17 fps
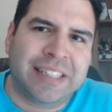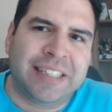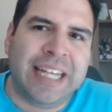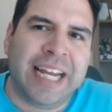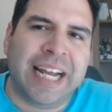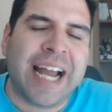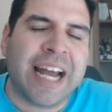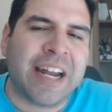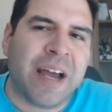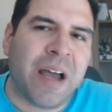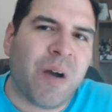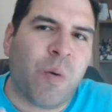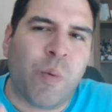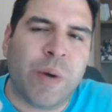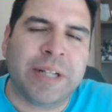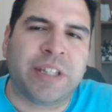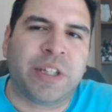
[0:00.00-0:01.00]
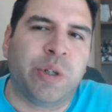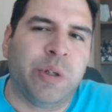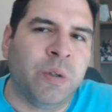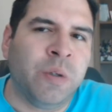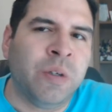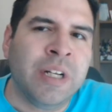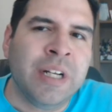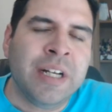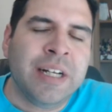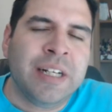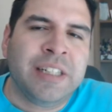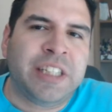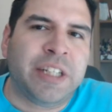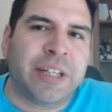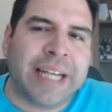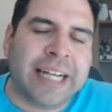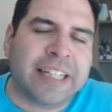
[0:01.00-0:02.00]
they kind of went through
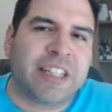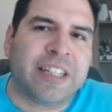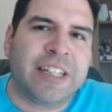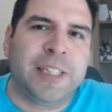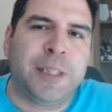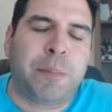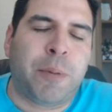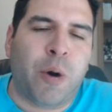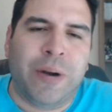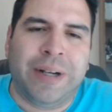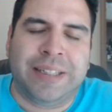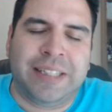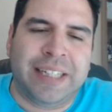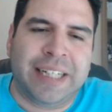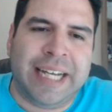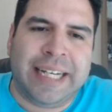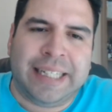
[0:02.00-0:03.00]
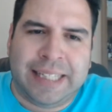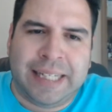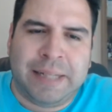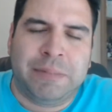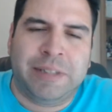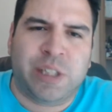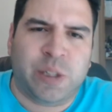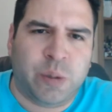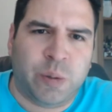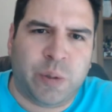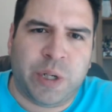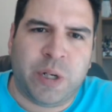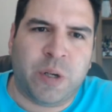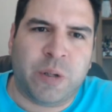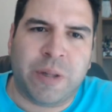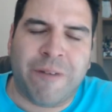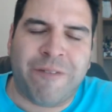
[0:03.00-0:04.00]
to get to this point, to get them to, you
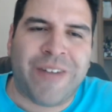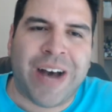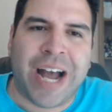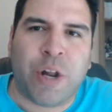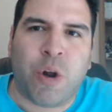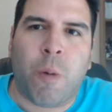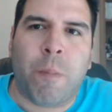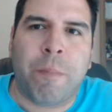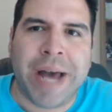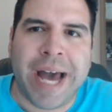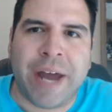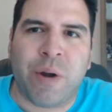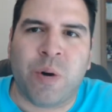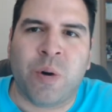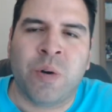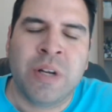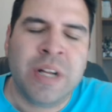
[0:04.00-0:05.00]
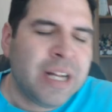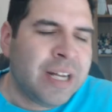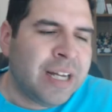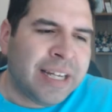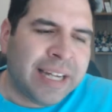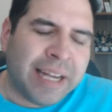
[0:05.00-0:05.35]
know, the final battle. He